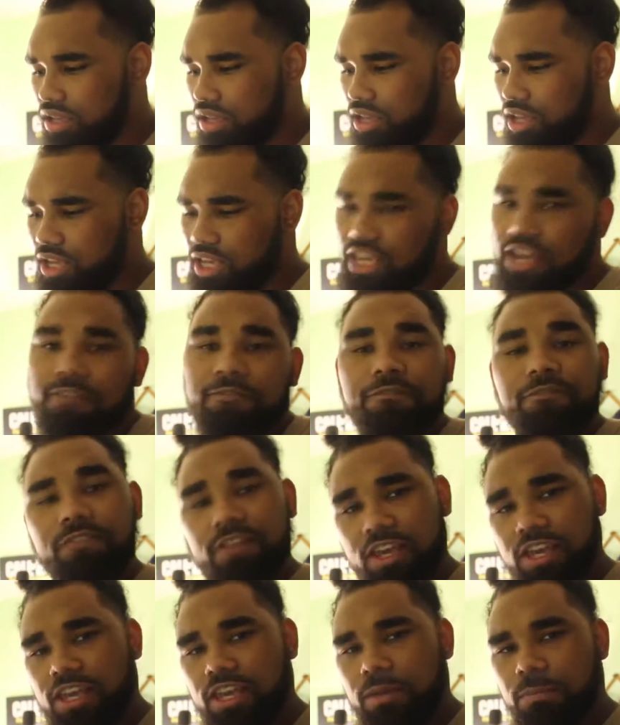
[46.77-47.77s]
You
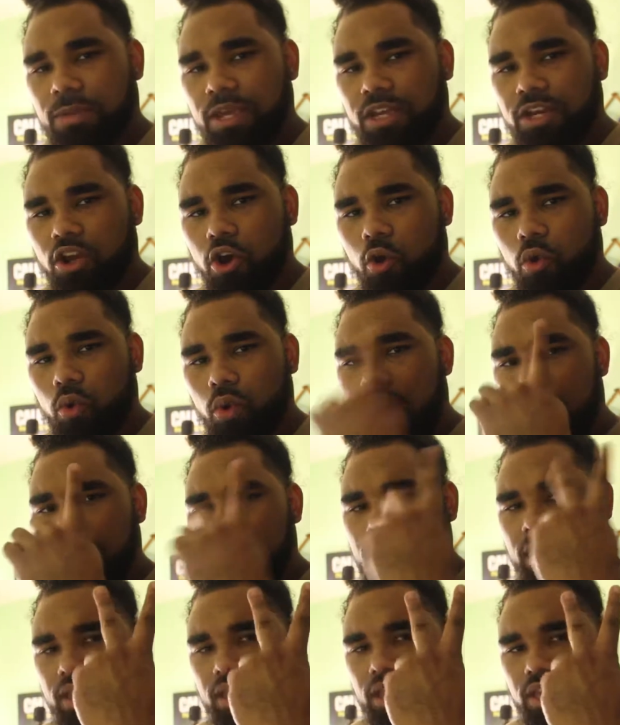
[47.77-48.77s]
feel me though?
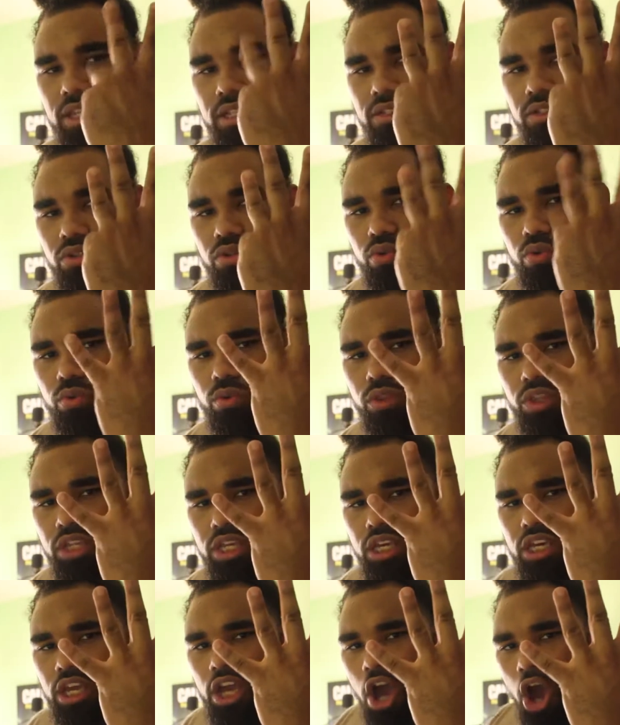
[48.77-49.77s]
Let me get to
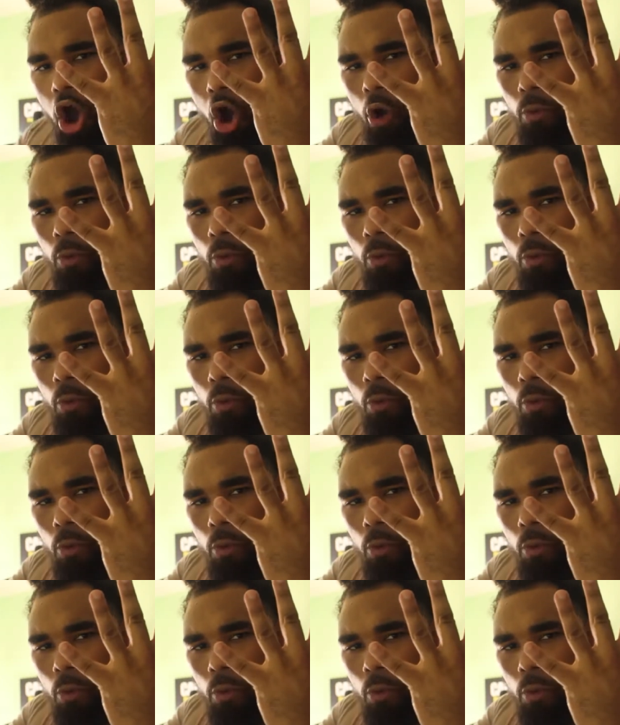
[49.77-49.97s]
the